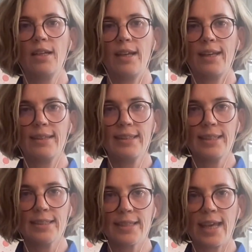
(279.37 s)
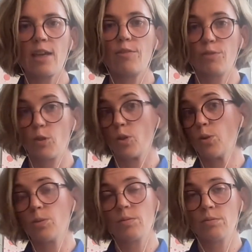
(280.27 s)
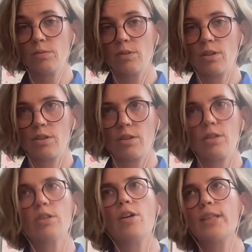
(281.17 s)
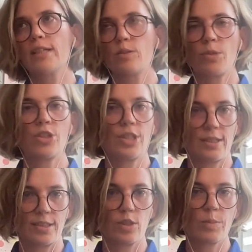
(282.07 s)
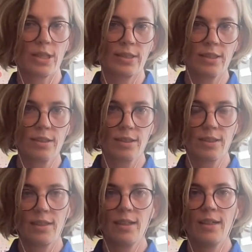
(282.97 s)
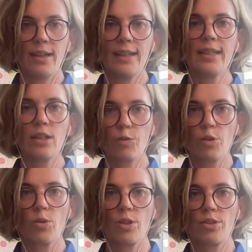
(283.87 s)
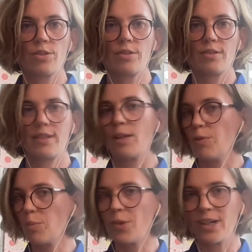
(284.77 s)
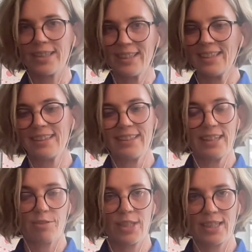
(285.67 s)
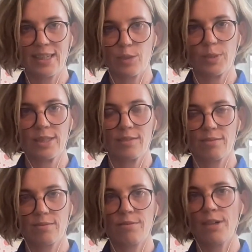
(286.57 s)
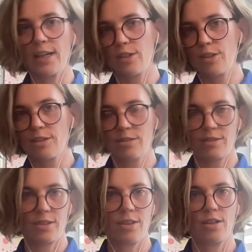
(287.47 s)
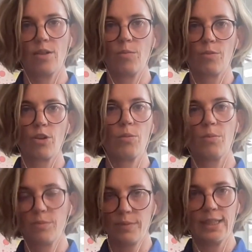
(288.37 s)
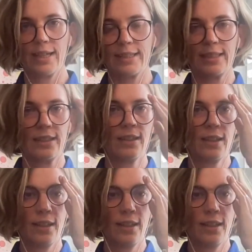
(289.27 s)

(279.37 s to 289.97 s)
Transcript: And these have grown, not as much as expected. And then, of course, like one party, the FD, has been fired from the ID.